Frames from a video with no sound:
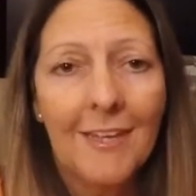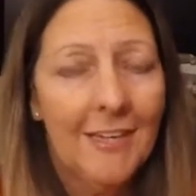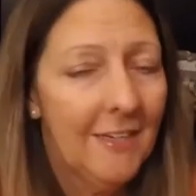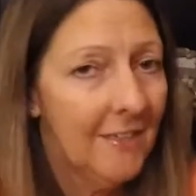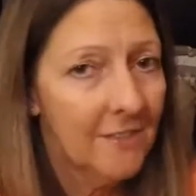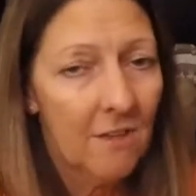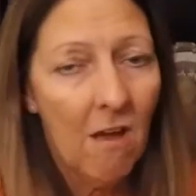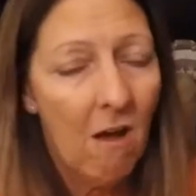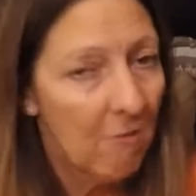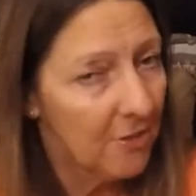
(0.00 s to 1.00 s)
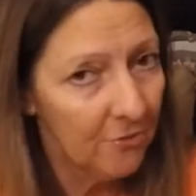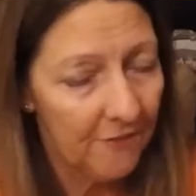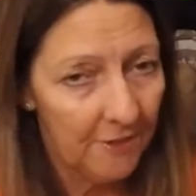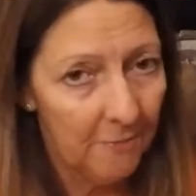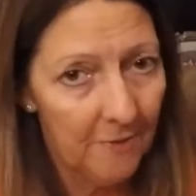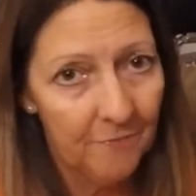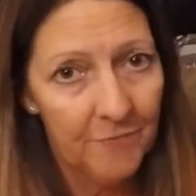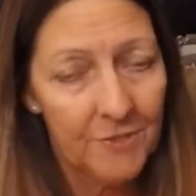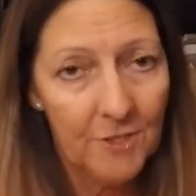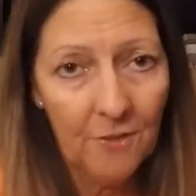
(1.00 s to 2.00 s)
it is always refundable.
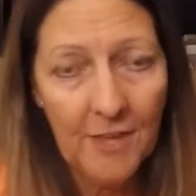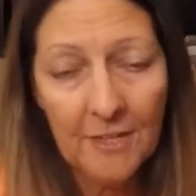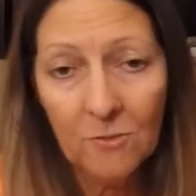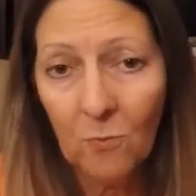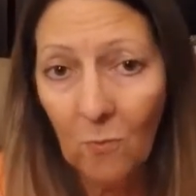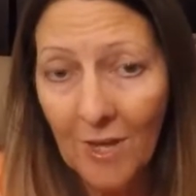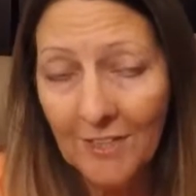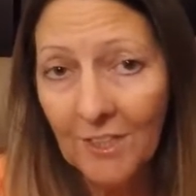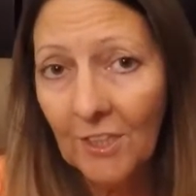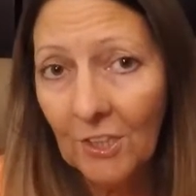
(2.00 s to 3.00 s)
So that is one